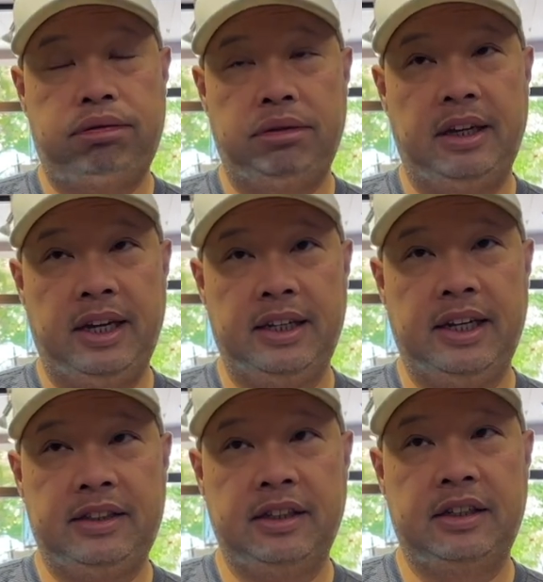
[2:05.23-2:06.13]
Yeah,
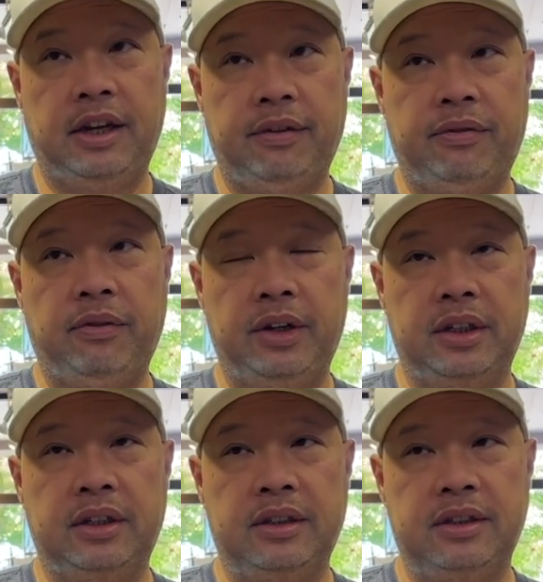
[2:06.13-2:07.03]
that's a tough one.
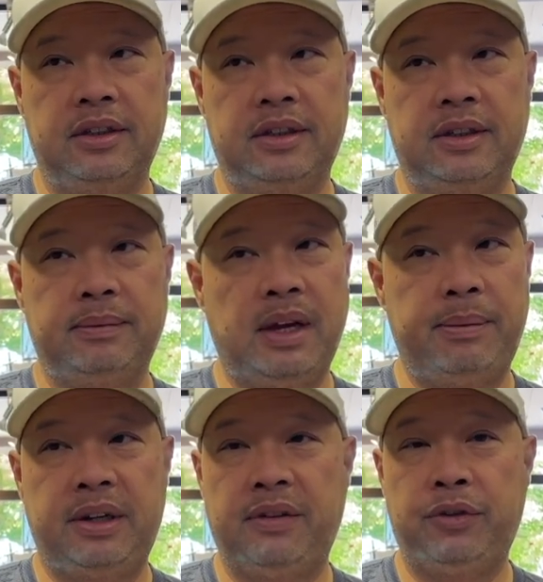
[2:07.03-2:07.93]
I
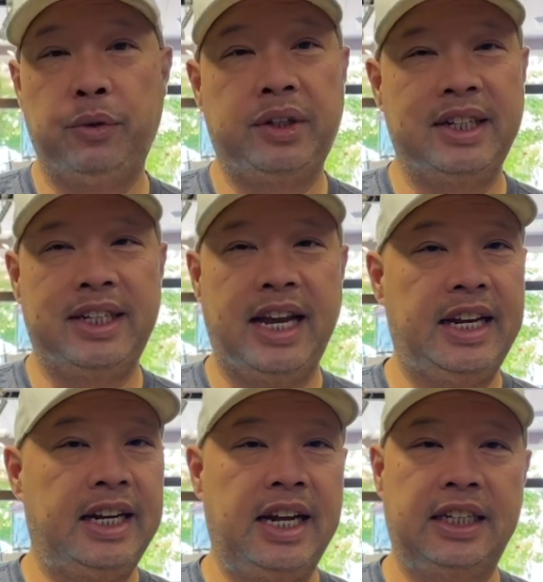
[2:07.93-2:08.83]
mean, if you can get
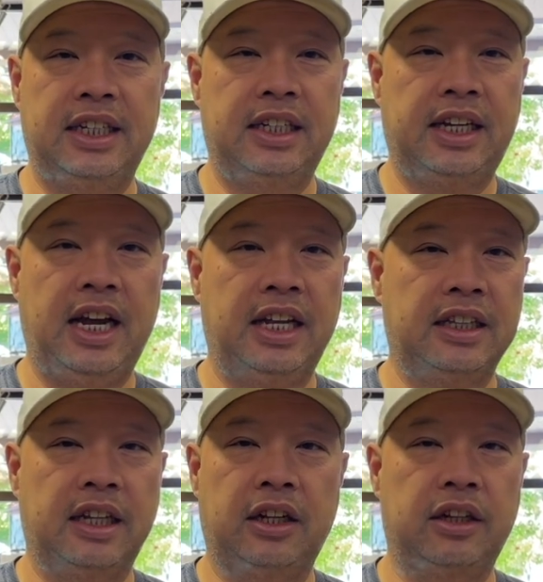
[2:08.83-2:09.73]
it at the
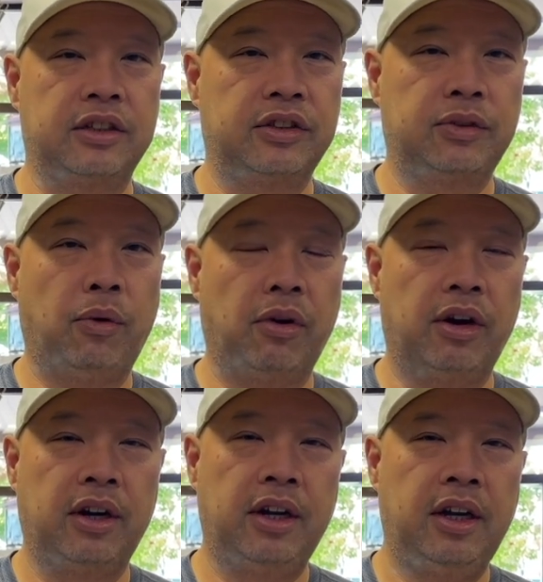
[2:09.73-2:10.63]
Decathlon
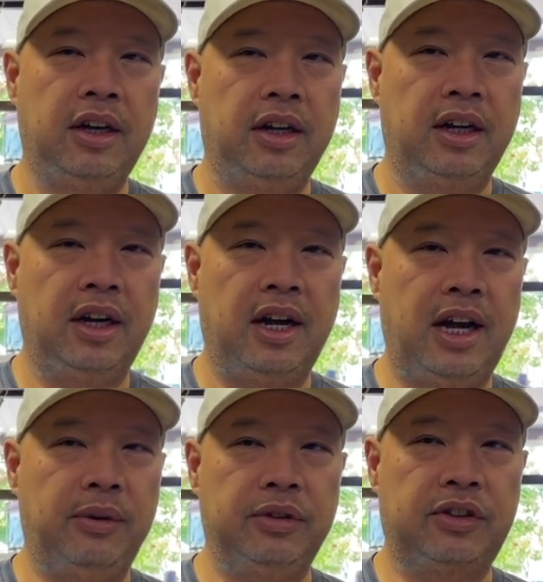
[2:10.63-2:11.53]
store,
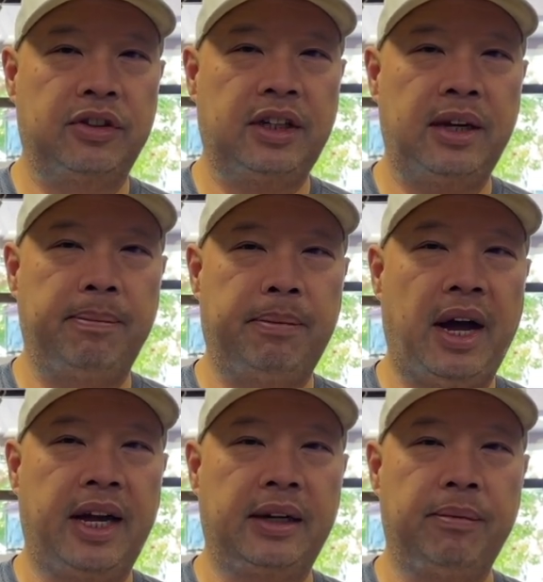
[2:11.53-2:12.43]
I would just keep
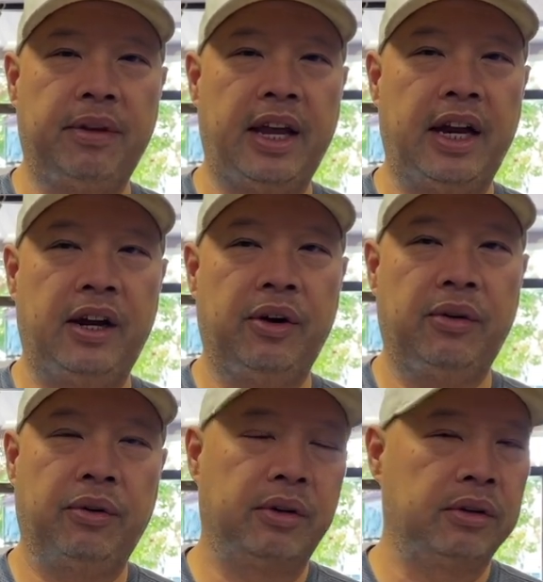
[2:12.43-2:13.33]
buying them there
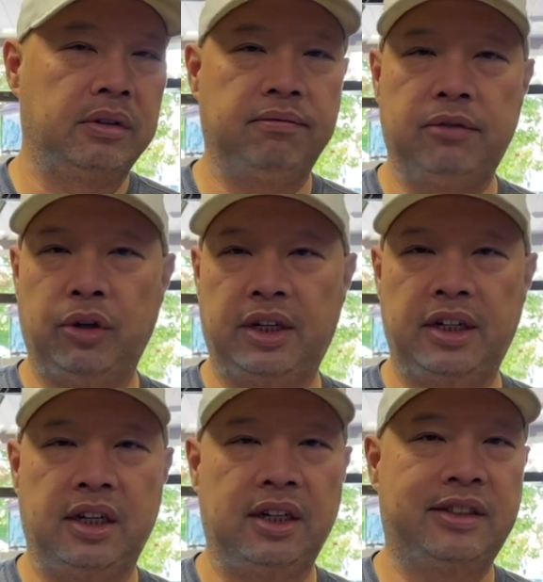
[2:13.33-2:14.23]
or look
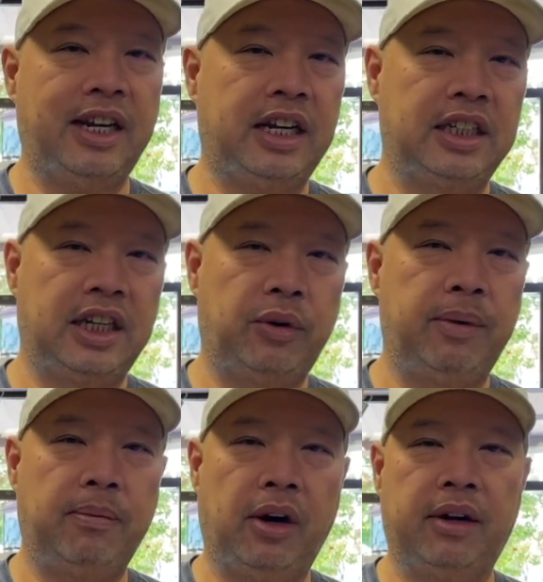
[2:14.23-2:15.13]
into the secondary
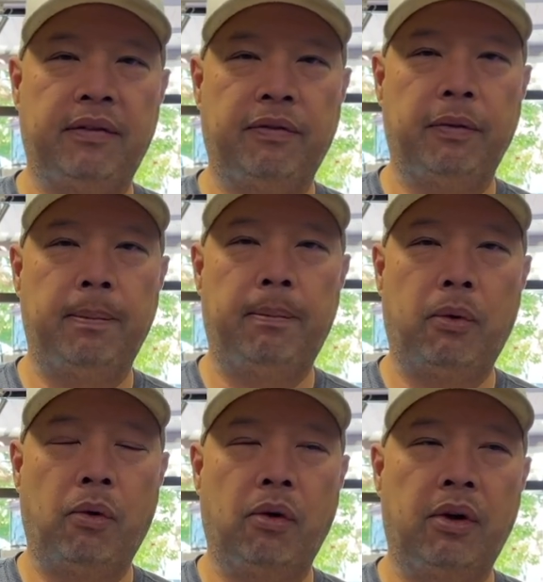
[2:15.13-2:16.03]
market for
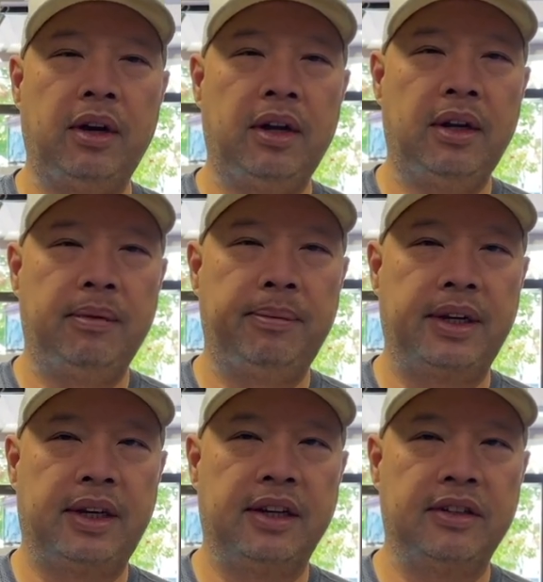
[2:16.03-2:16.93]
more
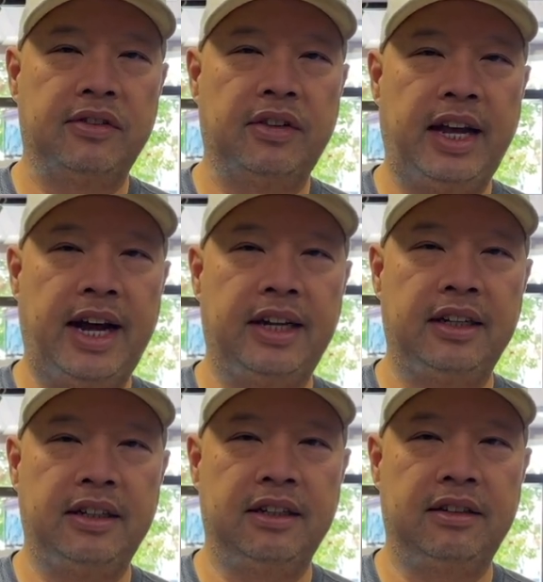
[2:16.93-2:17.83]
because that
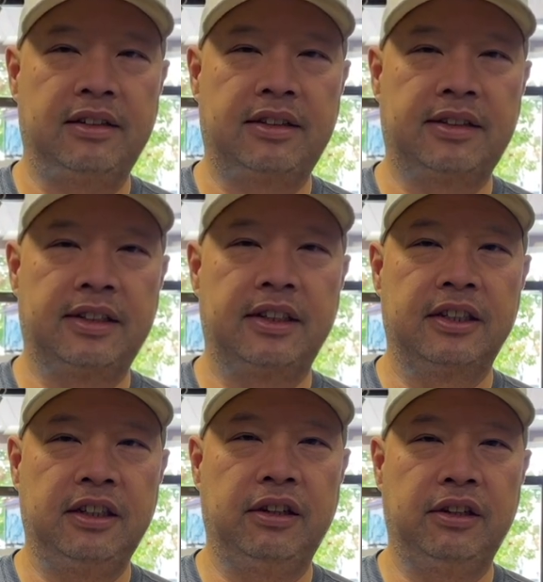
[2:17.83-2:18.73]
is,
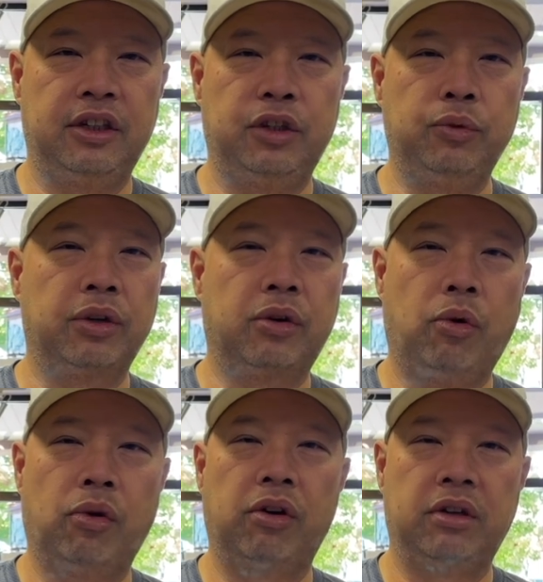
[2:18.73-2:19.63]
you know, the
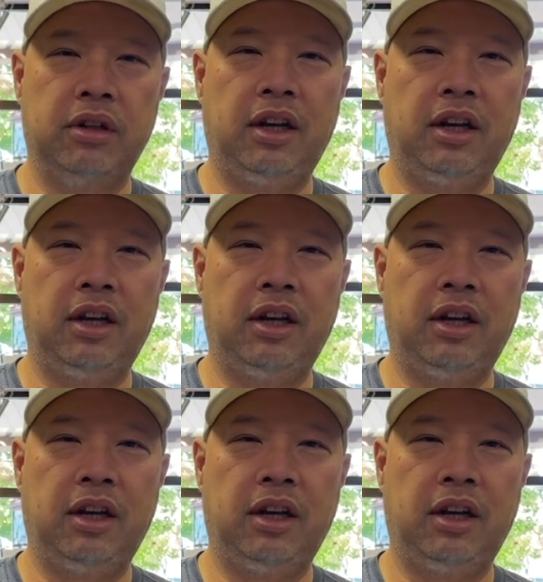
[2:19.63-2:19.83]
unicorn